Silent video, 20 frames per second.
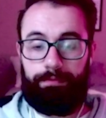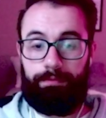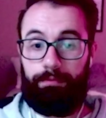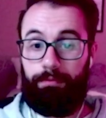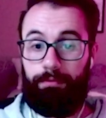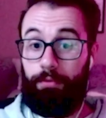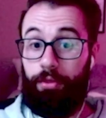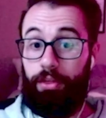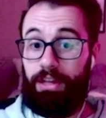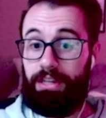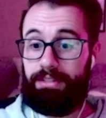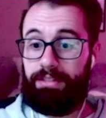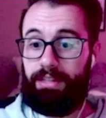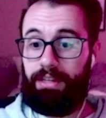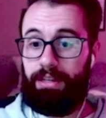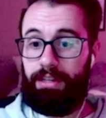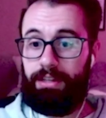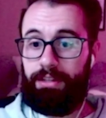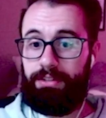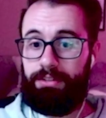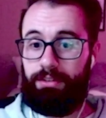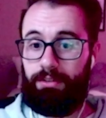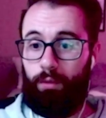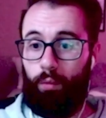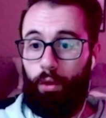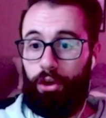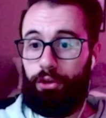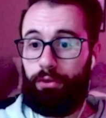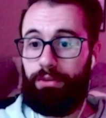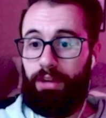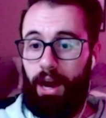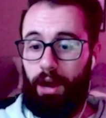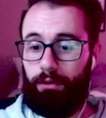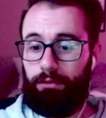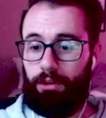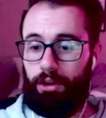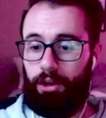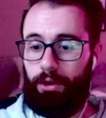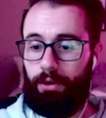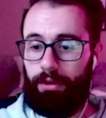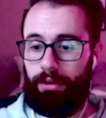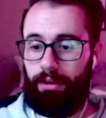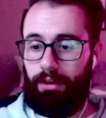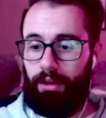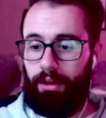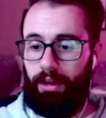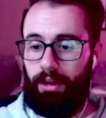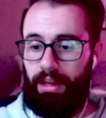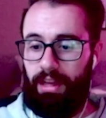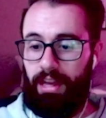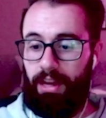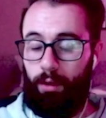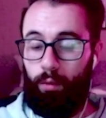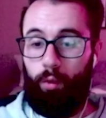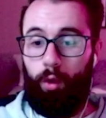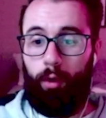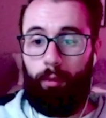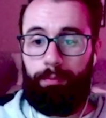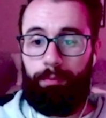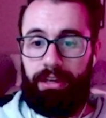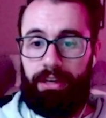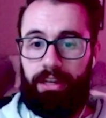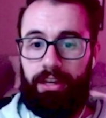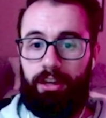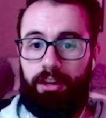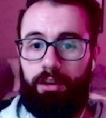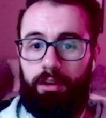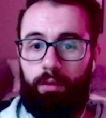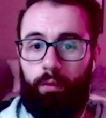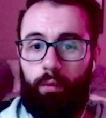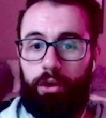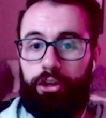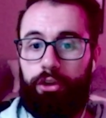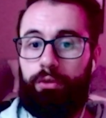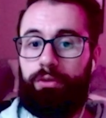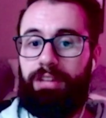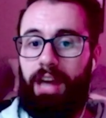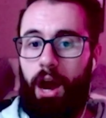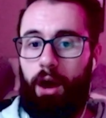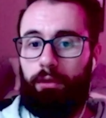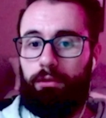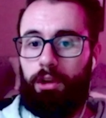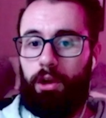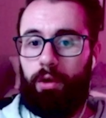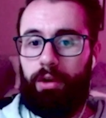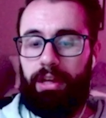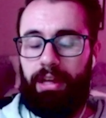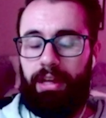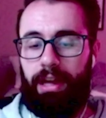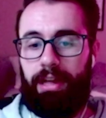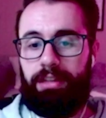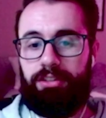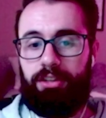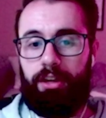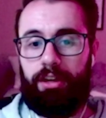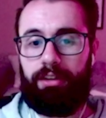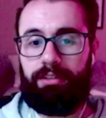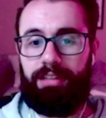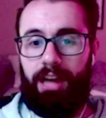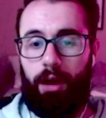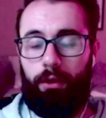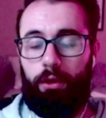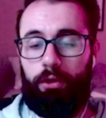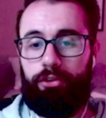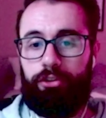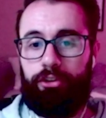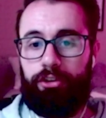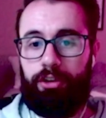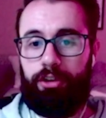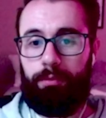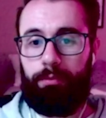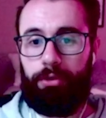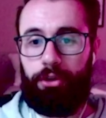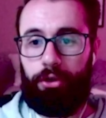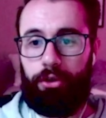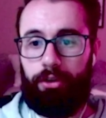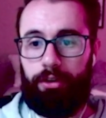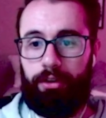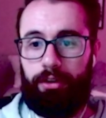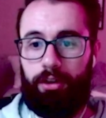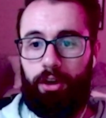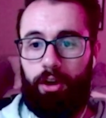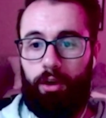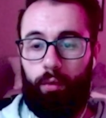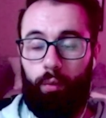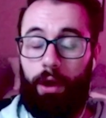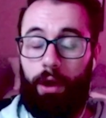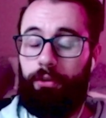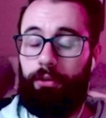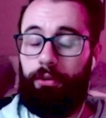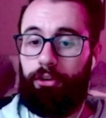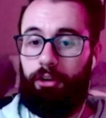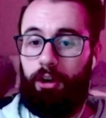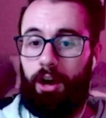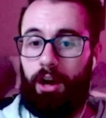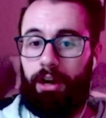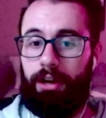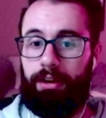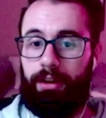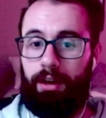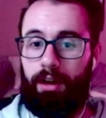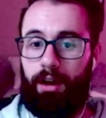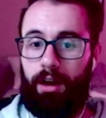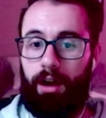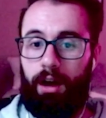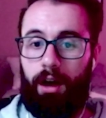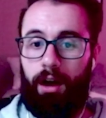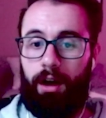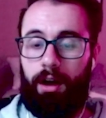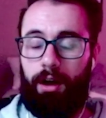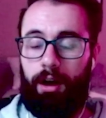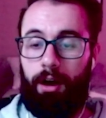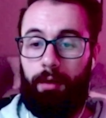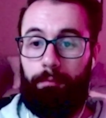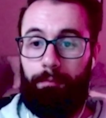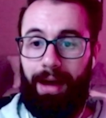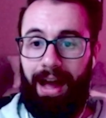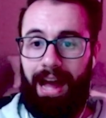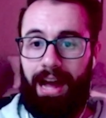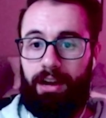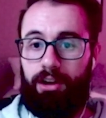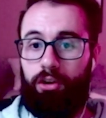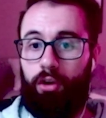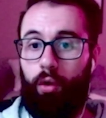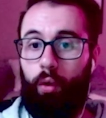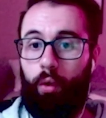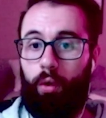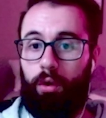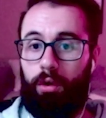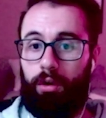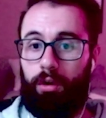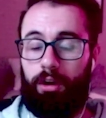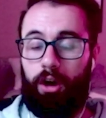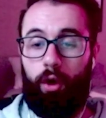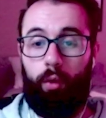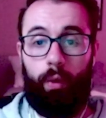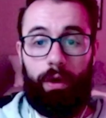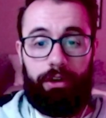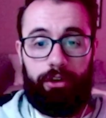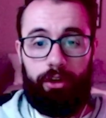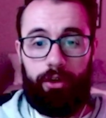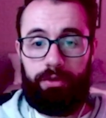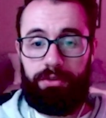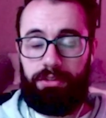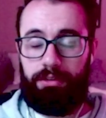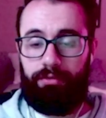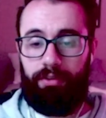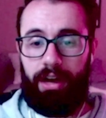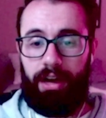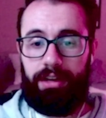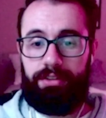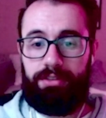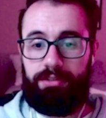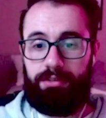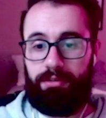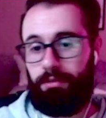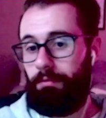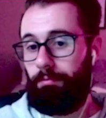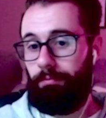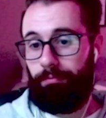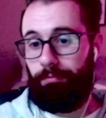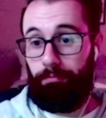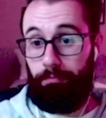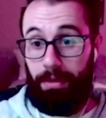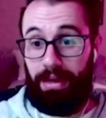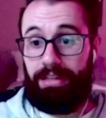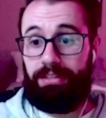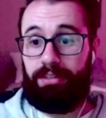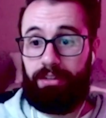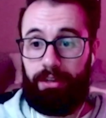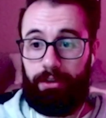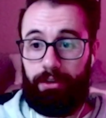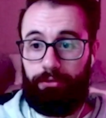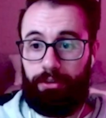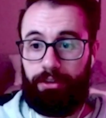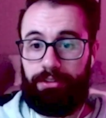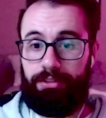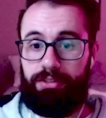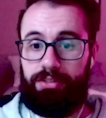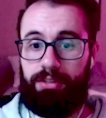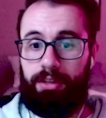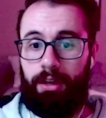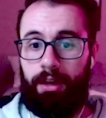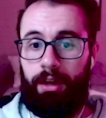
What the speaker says: This is what you download. It will be, when you download it, it's going to download to your computer, whether you're on a Mac or a Windows device, makes a difference.